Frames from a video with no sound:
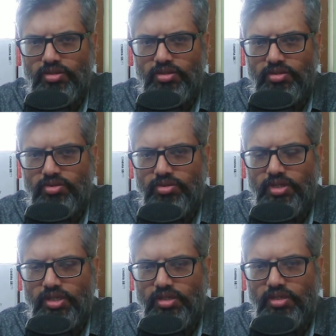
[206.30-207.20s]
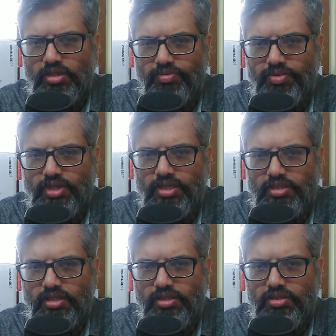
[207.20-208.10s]
So the key
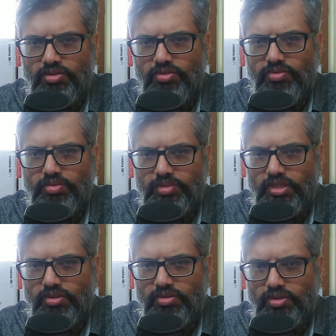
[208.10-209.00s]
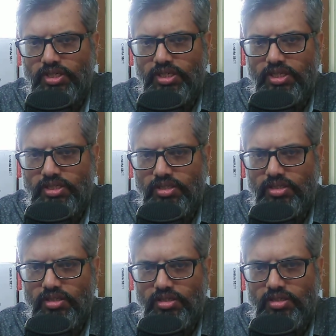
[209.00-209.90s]
features of object orientation
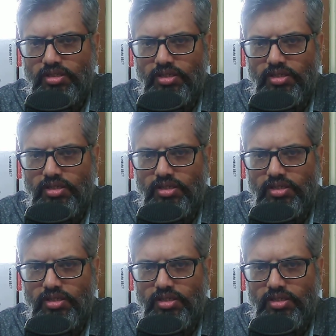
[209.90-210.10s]
are